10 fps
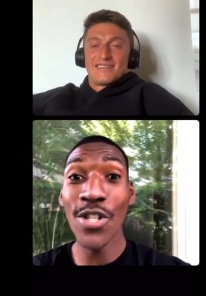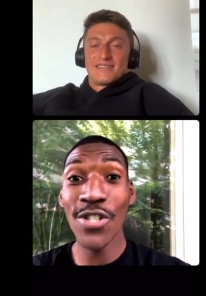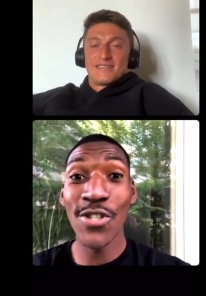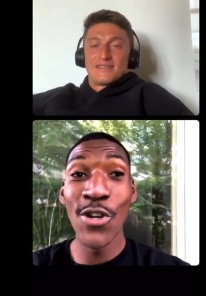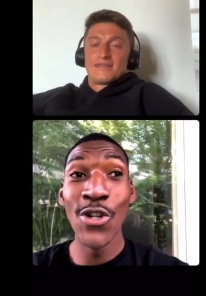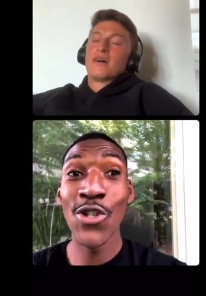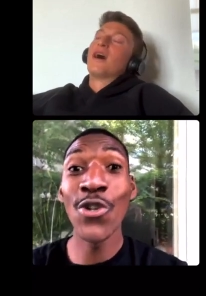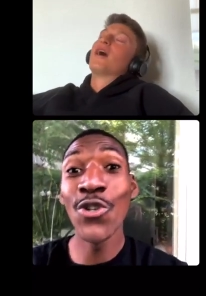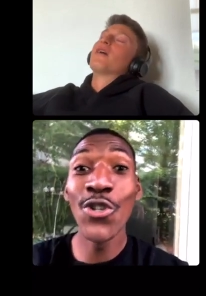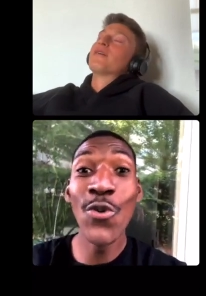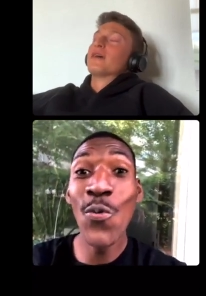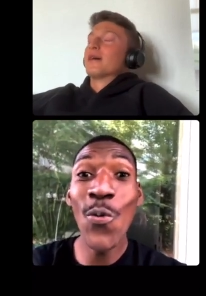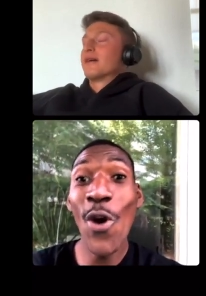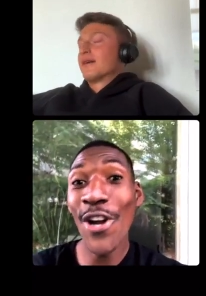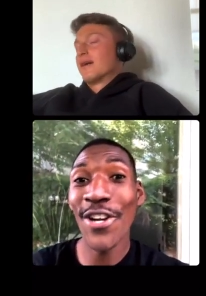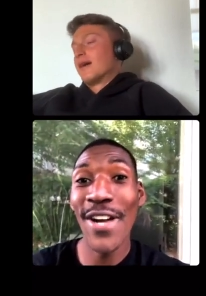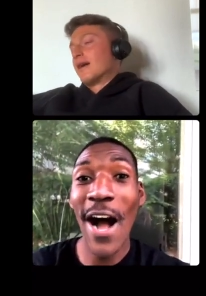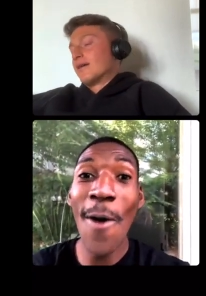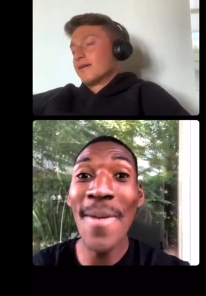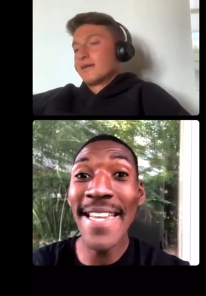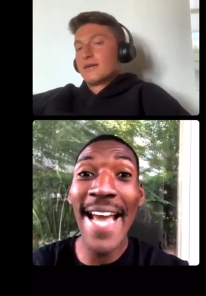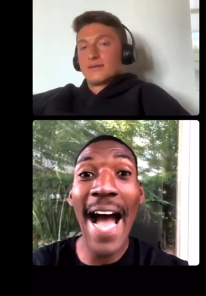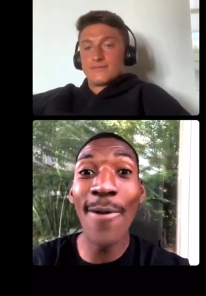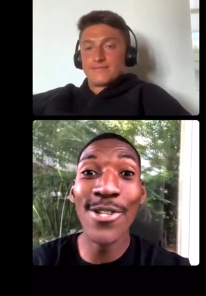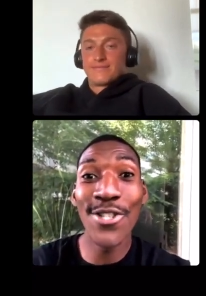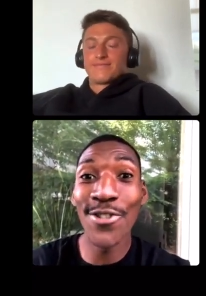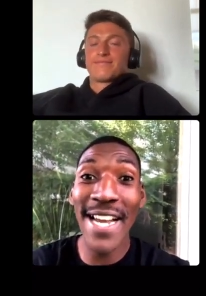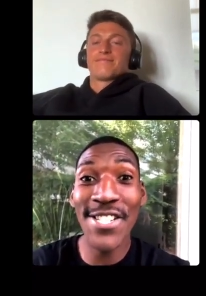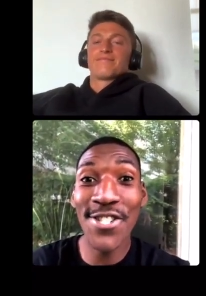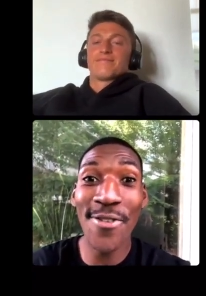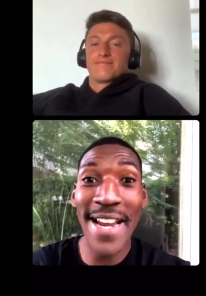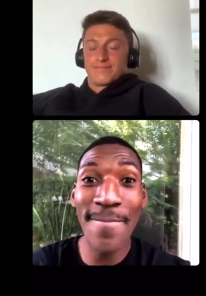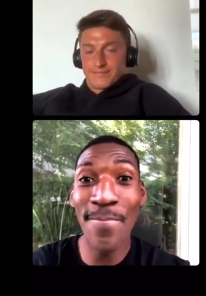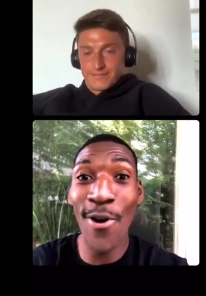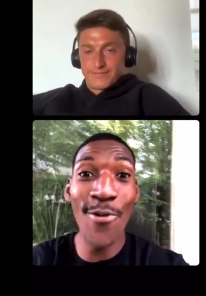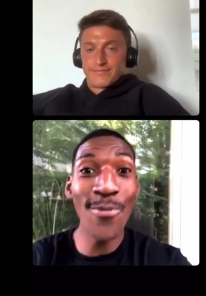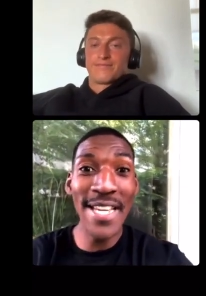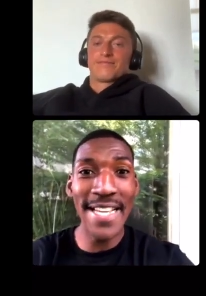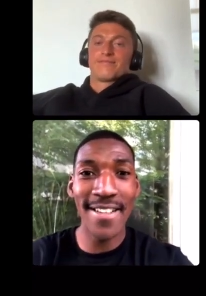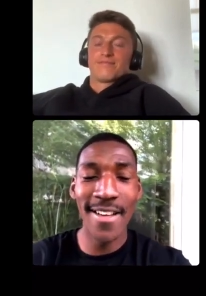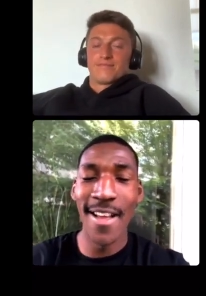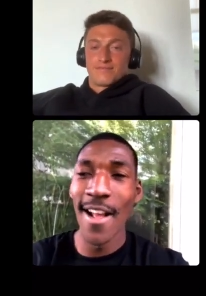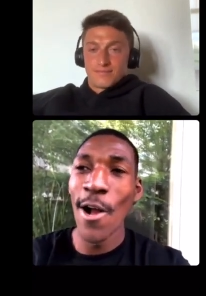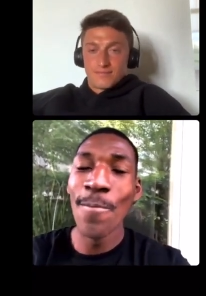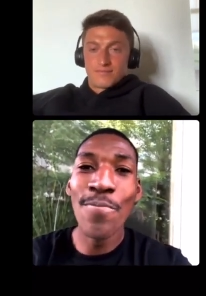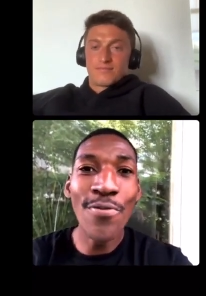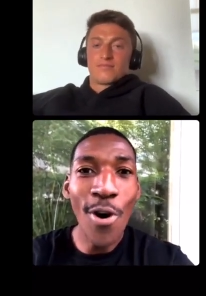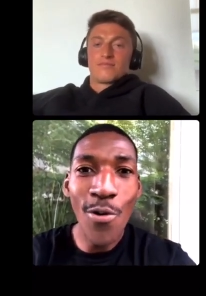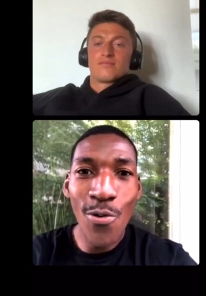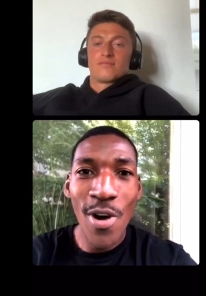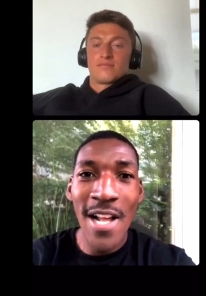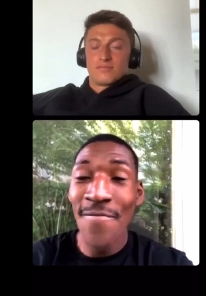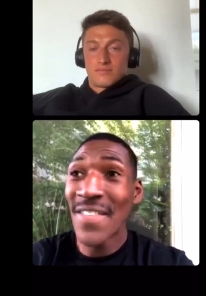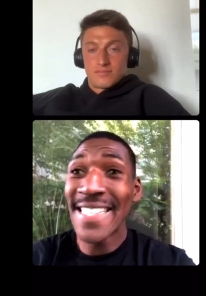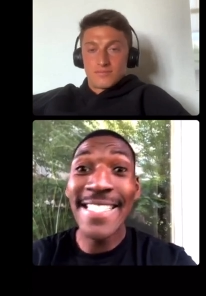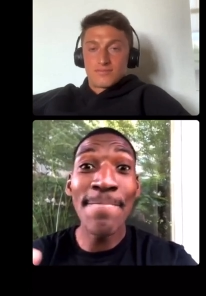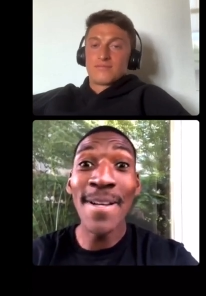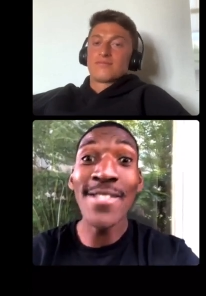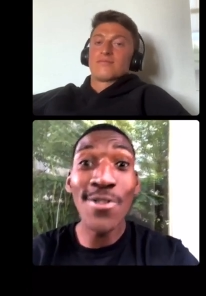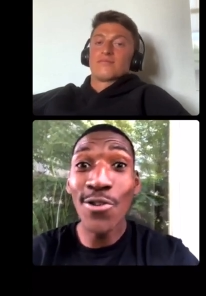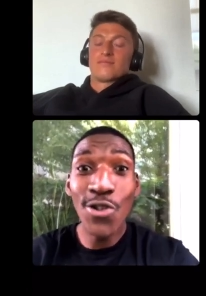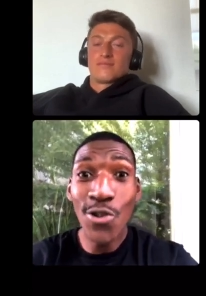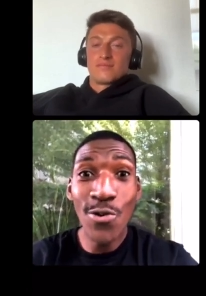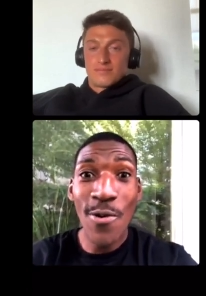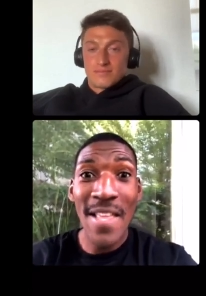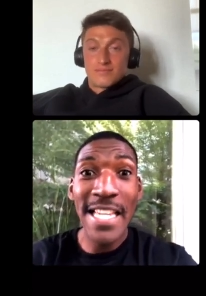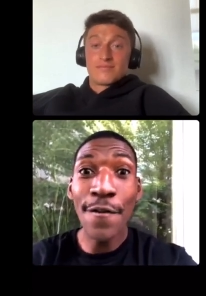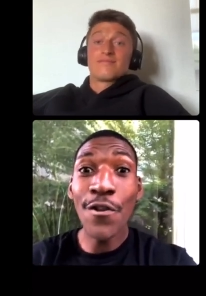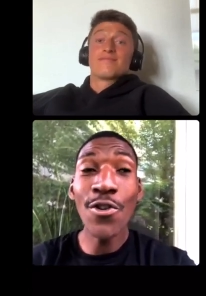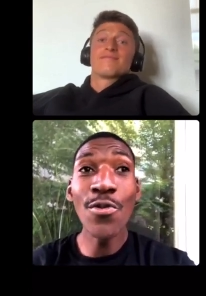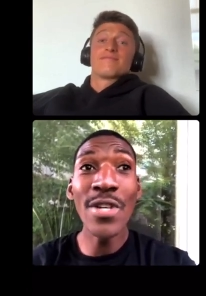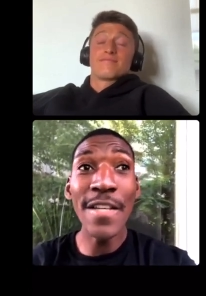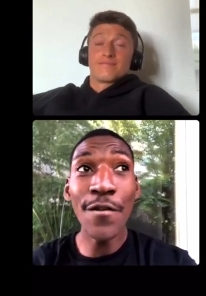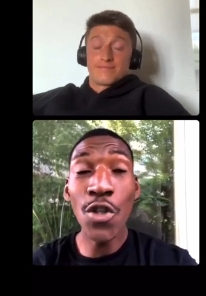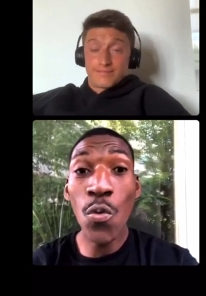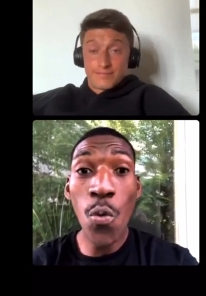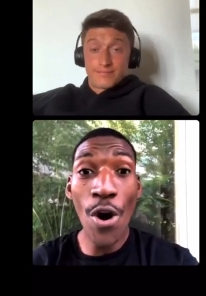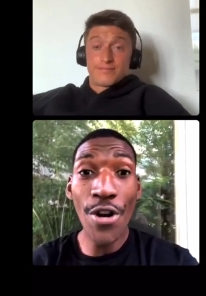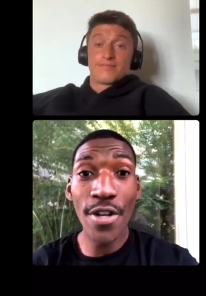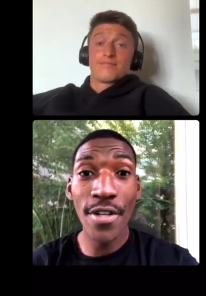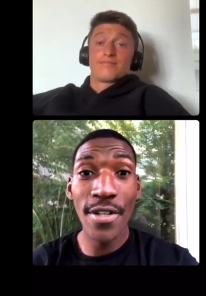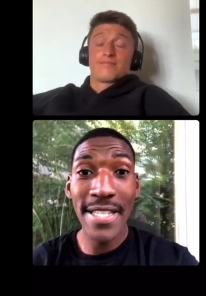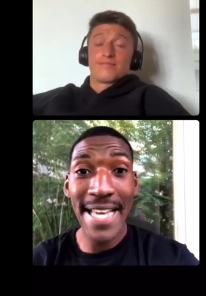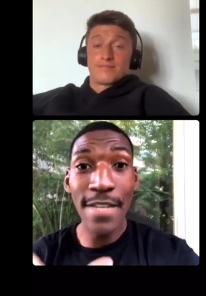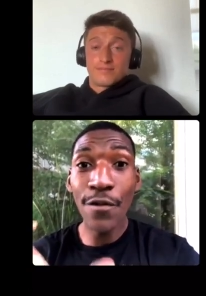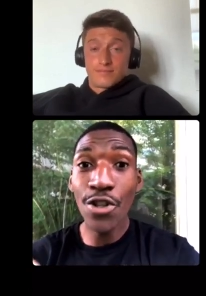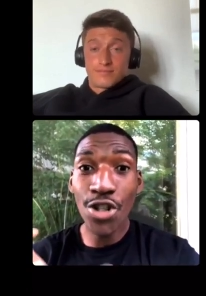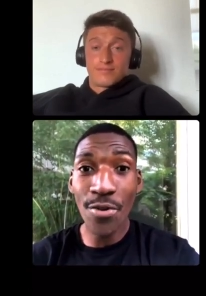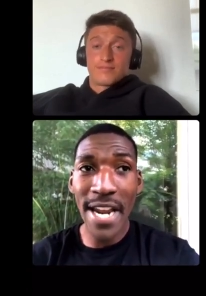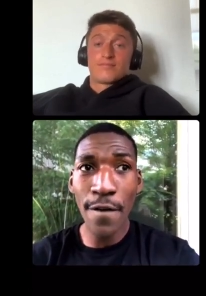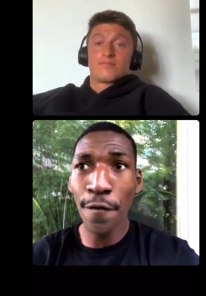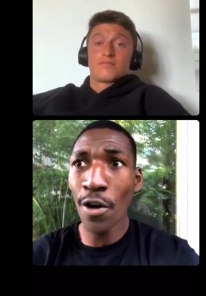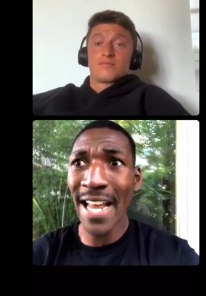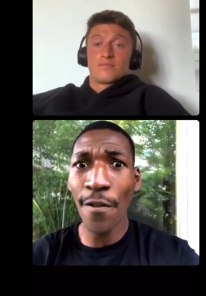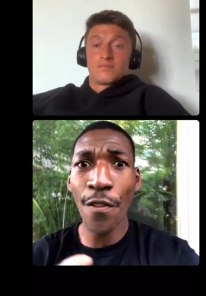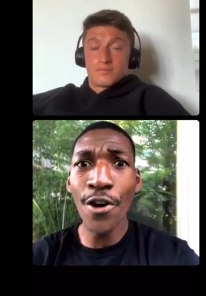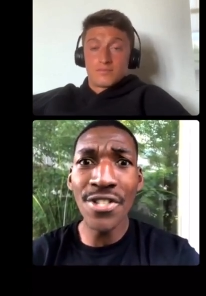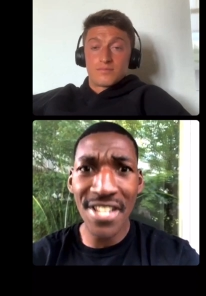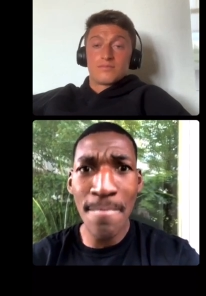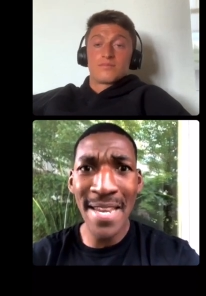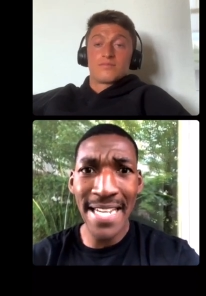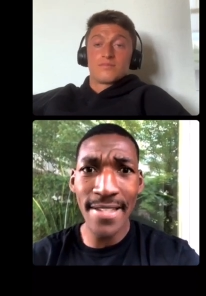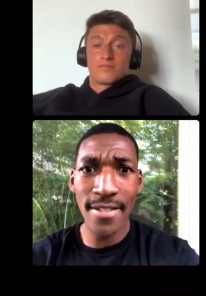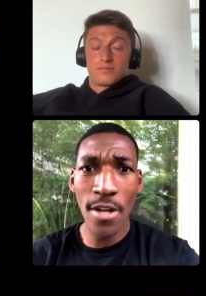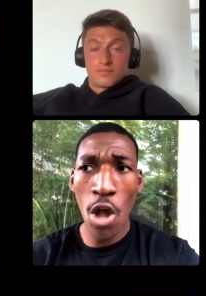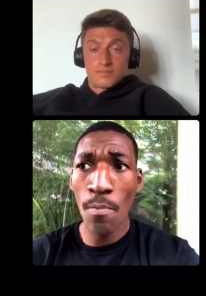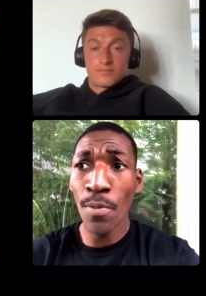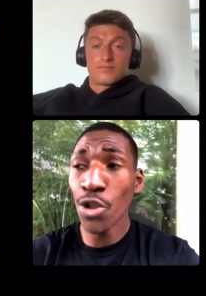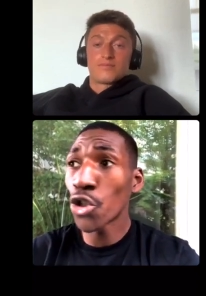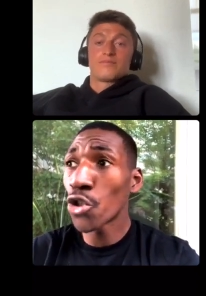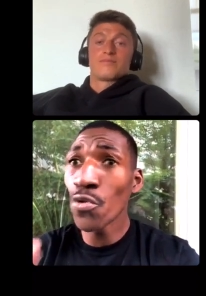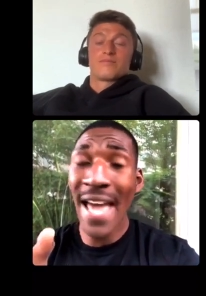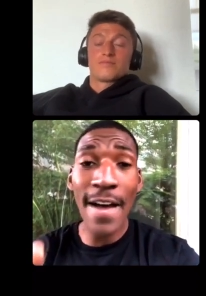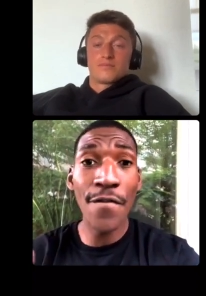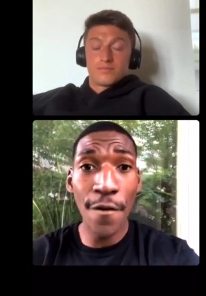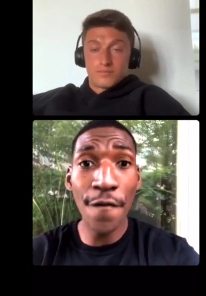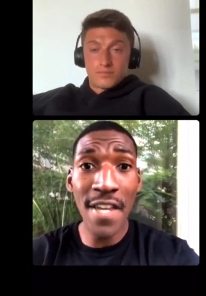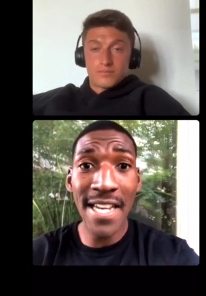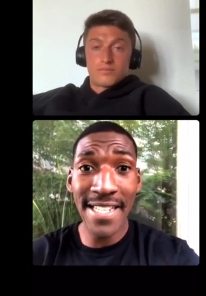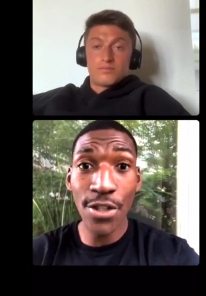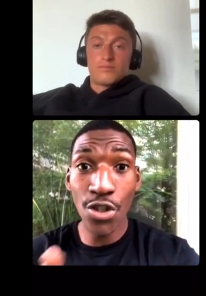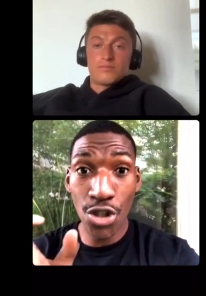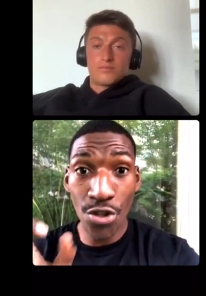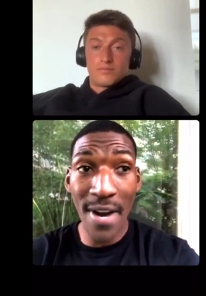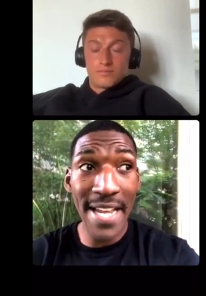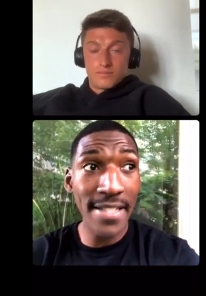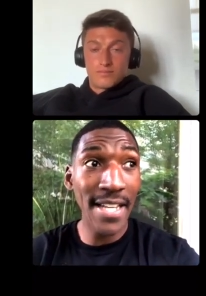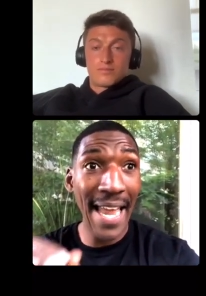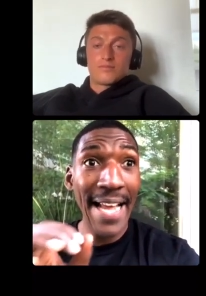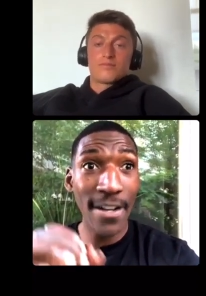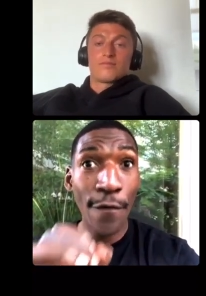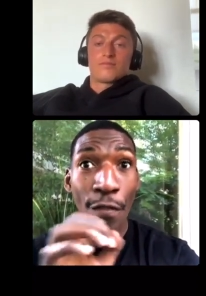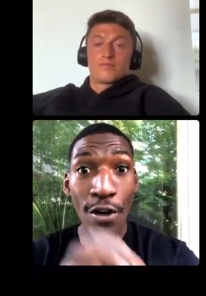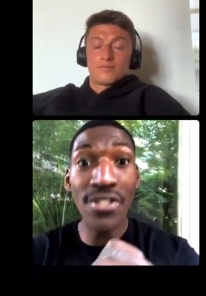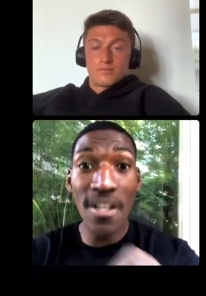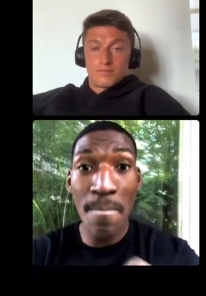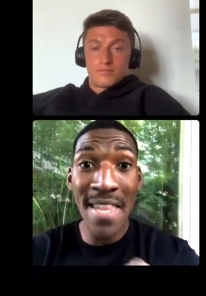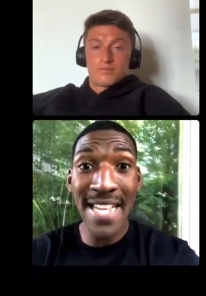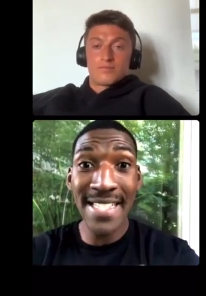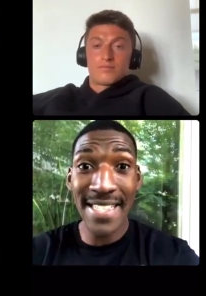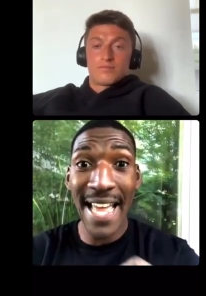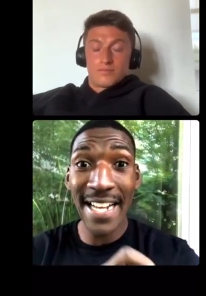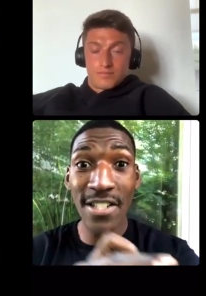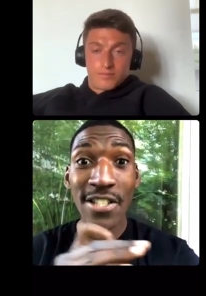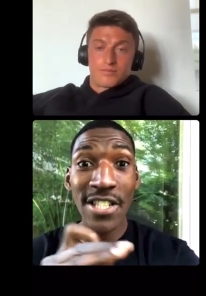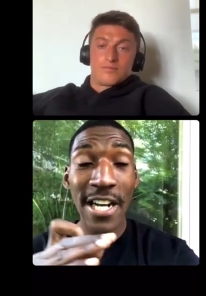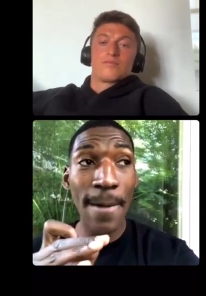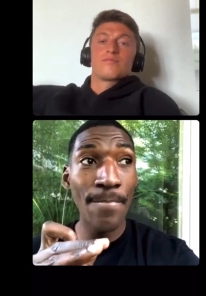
Speaker 1: should oh, you yeah. work? Oh, how many yeah. hours should I train per week? Bro, it depends on you. If you if you work, yeah, if you train for like 30 minutes, but you have the feeling that you trained like 30 minutes, like um,